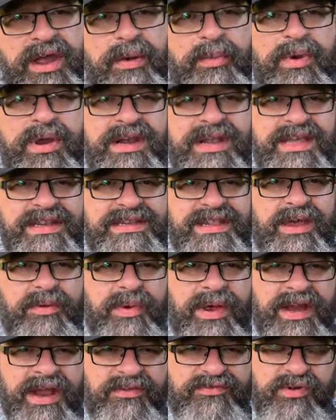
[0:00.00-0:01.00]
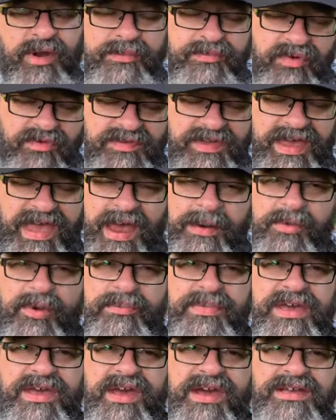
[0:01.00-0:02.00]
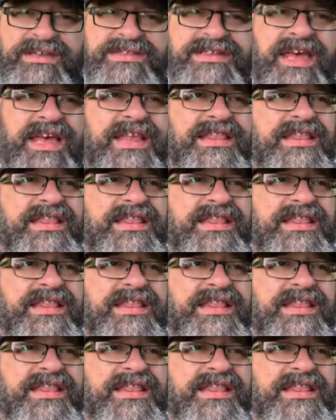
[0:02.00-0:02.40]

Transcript: And we're gonna get to that right after I move the camera because